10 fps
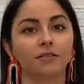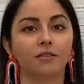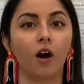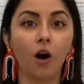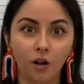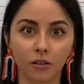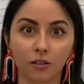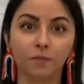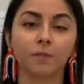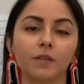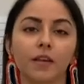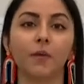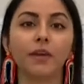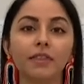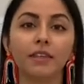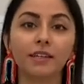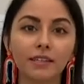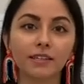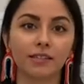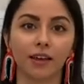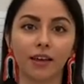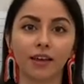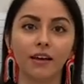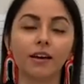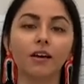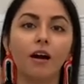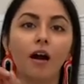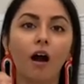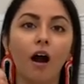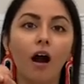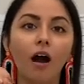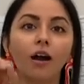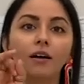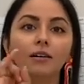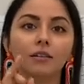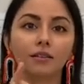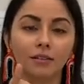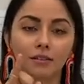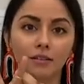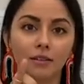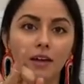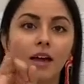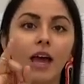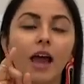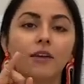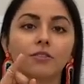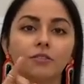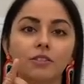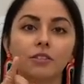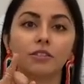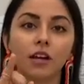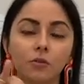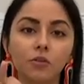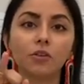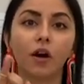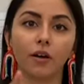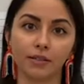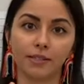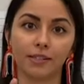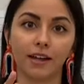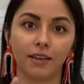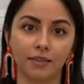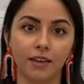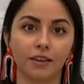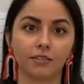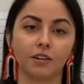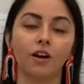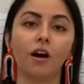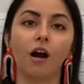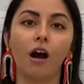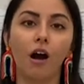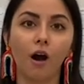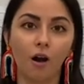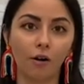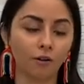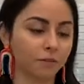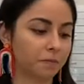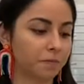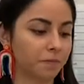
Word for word: all. Now we think to say ooh, and there's a double consonant at the end, all.